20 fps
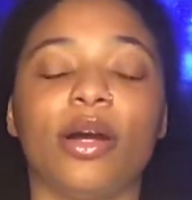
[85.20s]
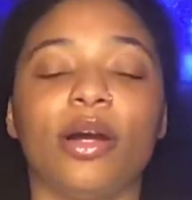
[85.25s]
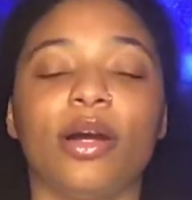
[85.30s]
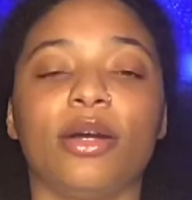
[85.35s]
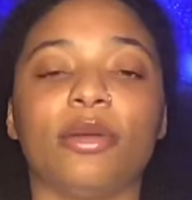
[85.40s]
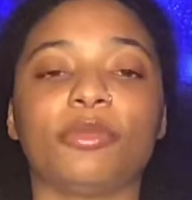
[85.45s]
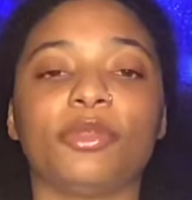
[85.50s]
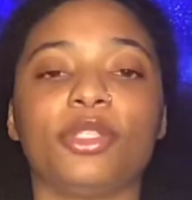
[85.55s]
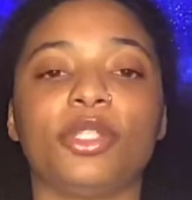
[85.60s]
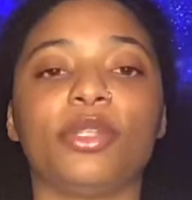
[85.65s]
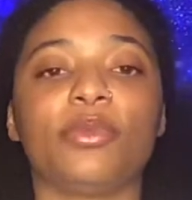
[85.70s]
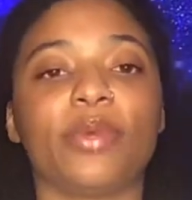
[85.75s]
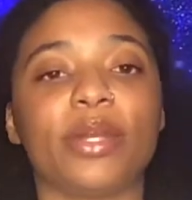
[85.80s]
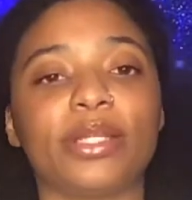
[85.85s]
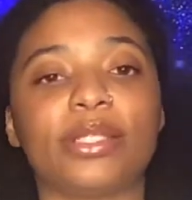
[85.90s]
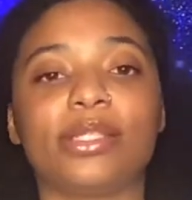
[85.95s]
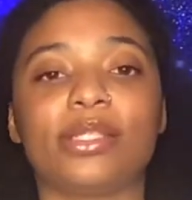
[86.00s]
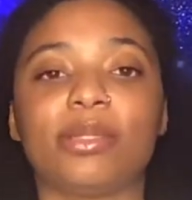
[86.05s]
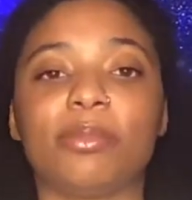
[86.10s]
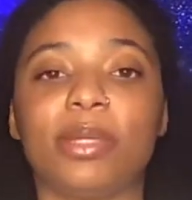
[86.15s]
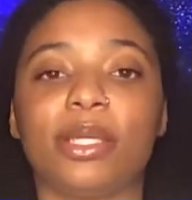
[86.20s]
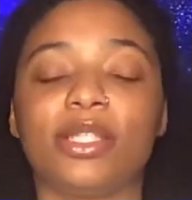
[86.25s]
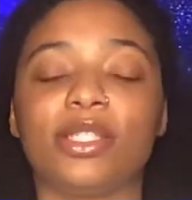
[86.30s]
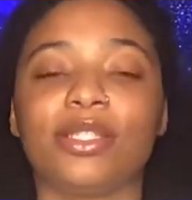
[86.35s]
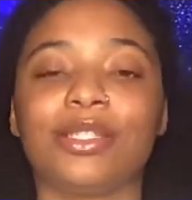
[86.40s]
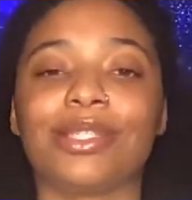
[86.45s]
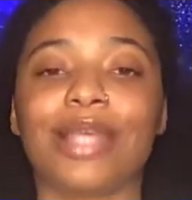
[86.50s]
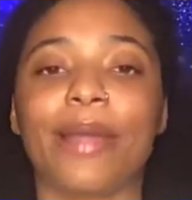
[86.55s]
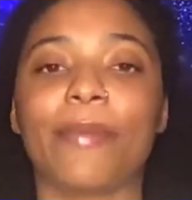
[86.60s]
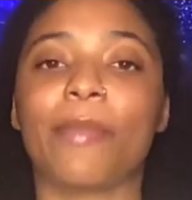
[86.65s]
she runs to me.
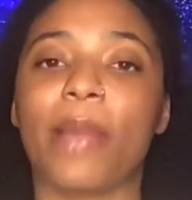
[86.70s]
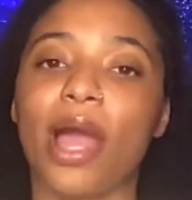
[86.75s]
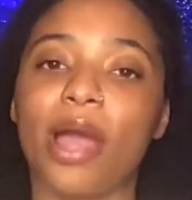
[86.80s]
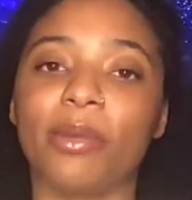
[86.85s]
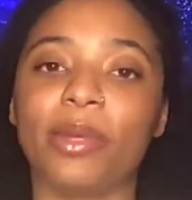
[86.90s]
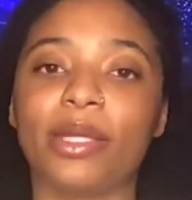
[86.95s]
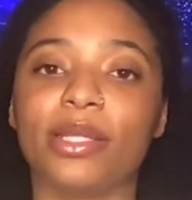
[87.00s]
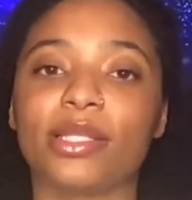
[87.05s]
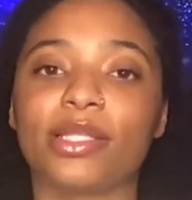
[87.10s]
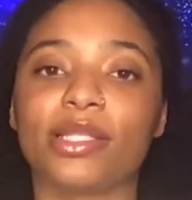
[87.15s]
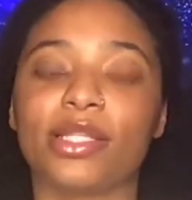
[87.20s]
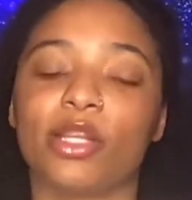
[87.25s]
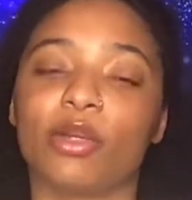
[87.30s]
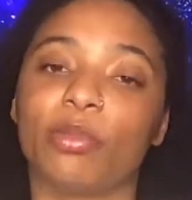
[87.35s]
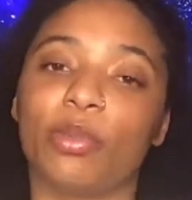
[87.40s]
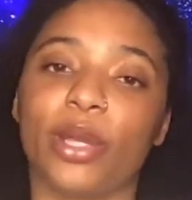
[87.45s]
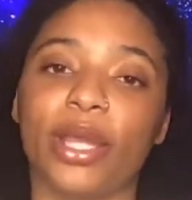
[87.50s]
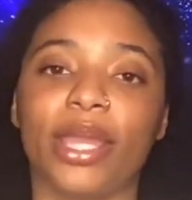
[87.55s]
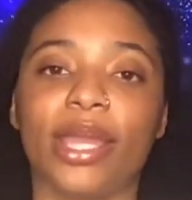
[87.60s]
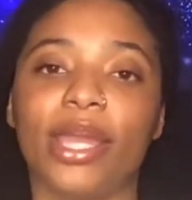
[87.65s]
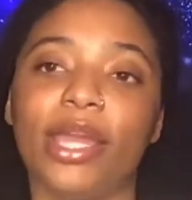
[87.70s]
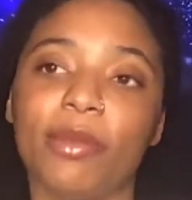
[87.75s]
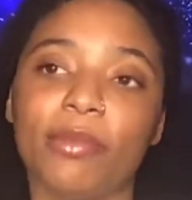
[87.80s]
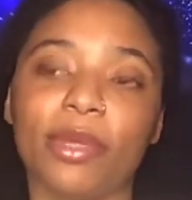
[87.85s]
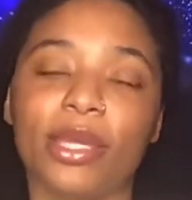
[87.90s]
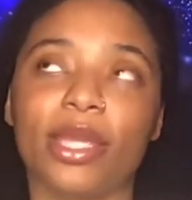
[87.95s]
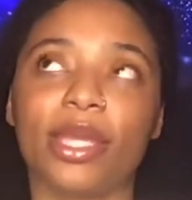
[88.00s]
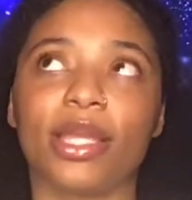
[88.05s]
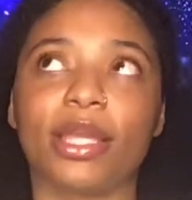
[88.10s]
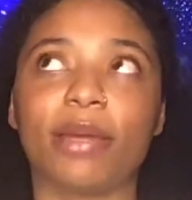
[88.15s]
She's like, "Mommy, this little boy hit
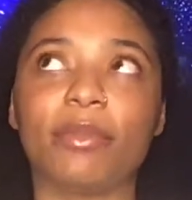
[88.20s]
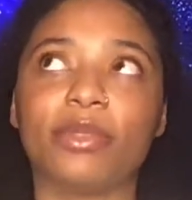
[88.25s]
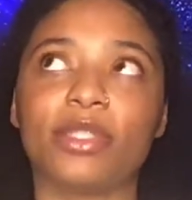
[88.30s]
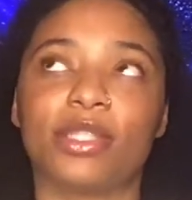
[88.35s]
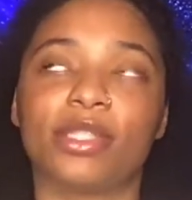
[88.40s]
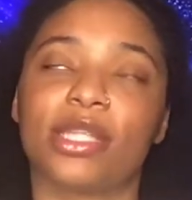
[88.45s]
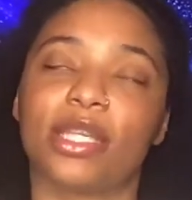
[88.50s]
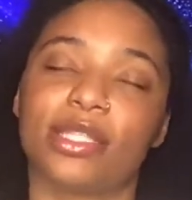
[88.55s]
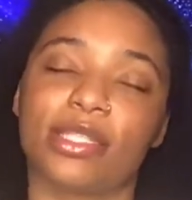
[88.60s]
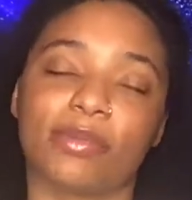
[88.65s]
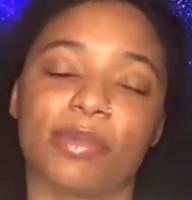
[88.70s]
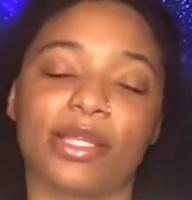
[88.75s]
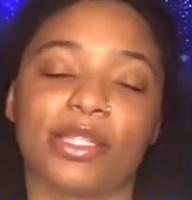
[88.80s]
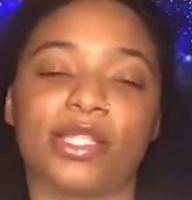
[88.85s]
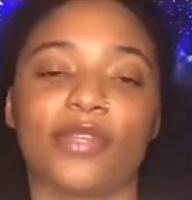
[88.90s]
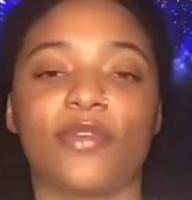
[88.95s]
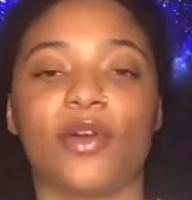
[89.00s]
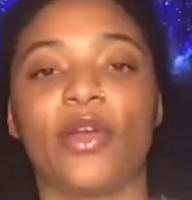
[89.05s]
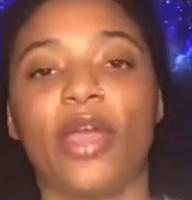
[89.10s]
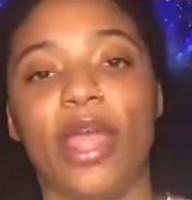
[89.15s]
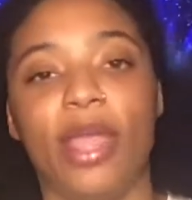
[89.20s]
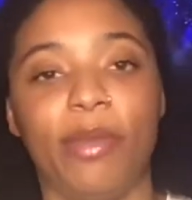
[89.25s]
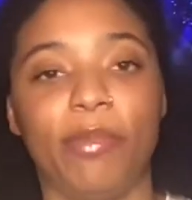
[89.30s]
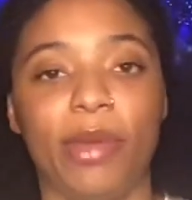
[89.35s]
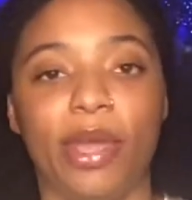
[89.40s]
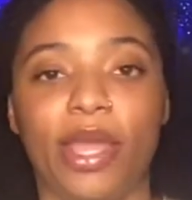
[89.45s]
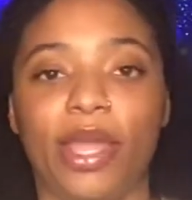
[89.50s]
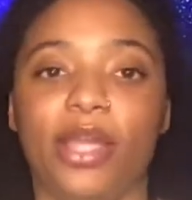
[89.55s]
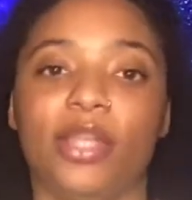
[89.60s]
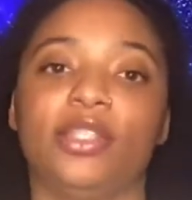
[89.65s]
me." And I'm just thinking to myself, okay,
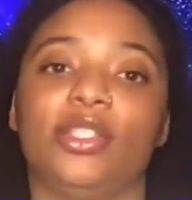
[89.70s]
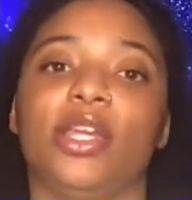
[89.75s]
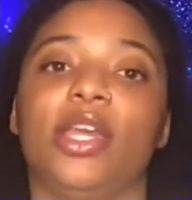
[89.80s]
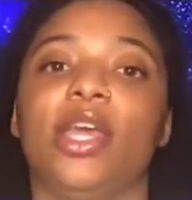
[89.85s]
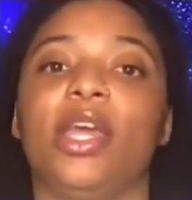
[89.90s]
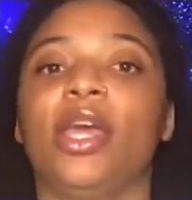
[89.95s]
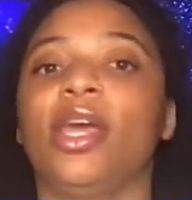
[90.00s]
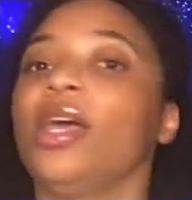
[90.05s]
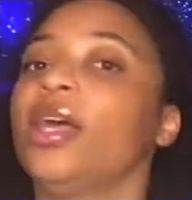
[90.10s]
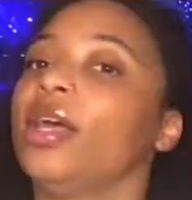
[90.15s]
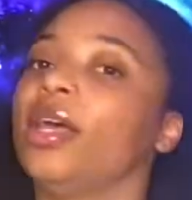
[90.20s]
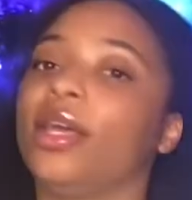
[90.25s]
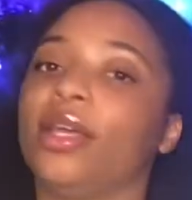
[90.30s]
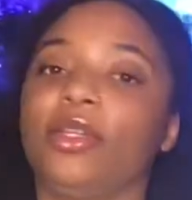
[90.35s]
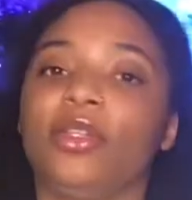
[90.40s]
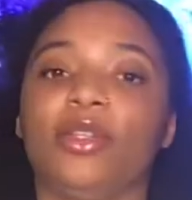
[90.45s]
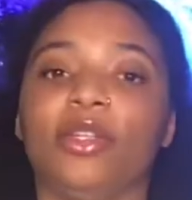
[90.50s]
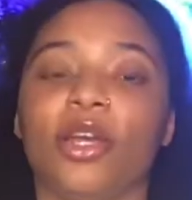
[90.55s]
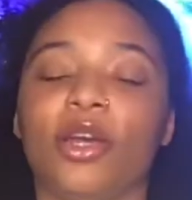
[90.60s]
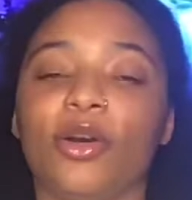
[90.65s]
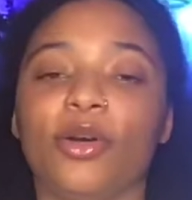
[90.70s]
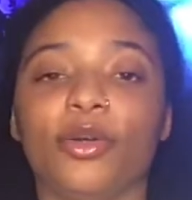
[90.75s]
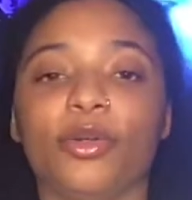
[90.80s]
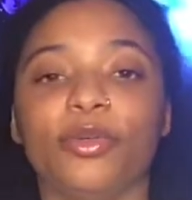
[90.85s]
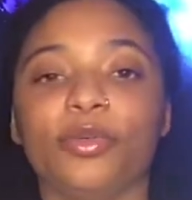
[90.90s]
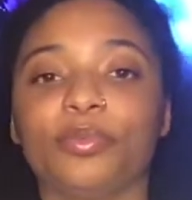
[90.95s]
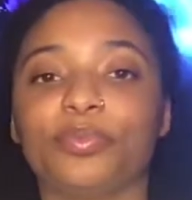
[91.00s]
Paige, you know,